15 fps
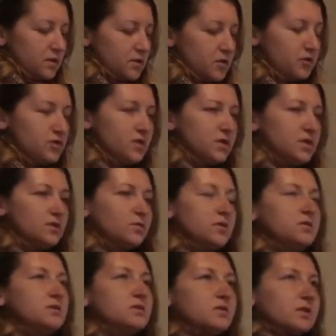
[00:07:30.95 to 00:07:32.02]
It's usually
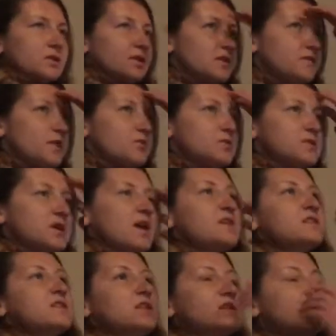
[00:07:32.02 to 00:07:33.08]
when, if I was
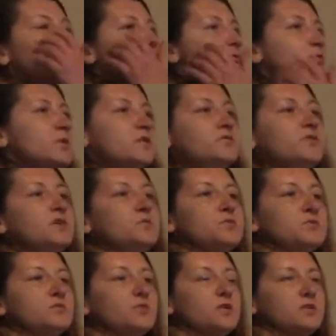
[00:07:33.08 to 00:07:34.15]
asking, one of them
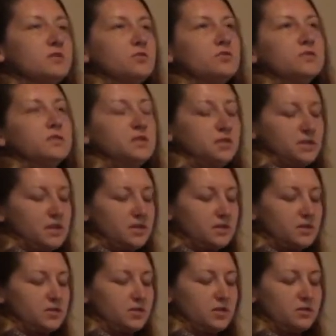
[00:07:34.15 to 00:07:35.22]
was a one-year-old and the
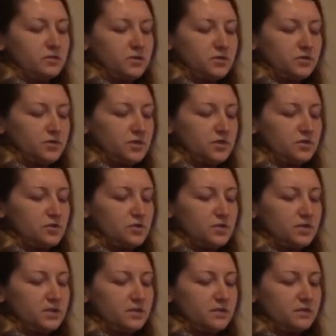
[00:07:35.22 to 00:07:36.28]
other child was 3 years
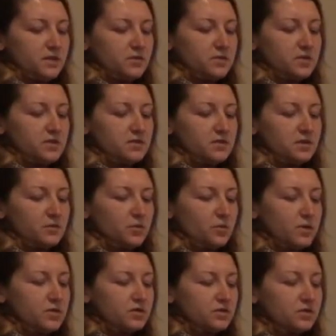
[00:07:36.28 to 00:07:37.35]
old, and if I was asking them
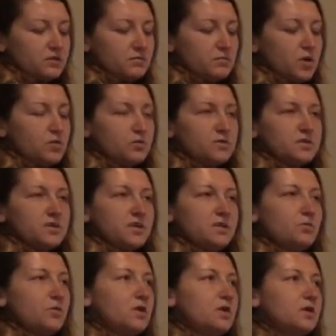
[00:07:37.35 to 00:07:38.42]
questions,
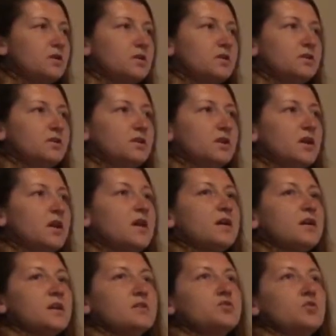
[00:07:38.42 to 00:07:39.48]
mostly were in
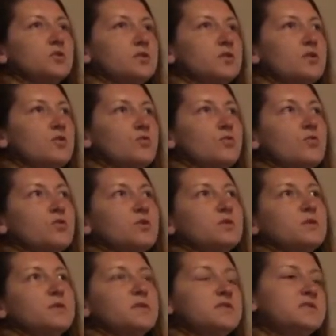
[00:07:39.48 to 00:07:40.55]
yes or no, or
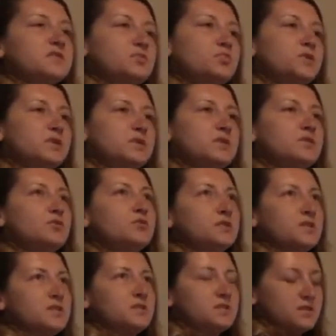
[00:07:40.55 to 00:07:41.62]
this is pretty, or
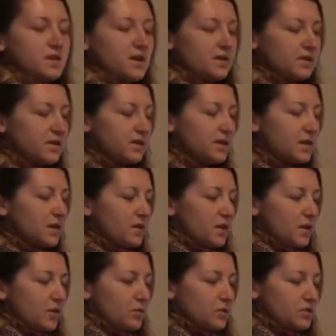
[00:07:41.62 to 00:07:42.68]
this is ugly,
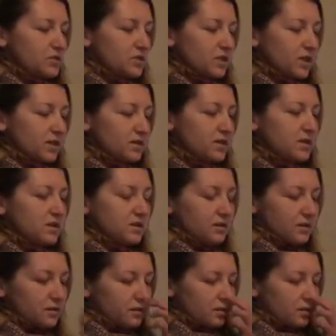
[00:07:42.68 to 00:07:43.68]
which I think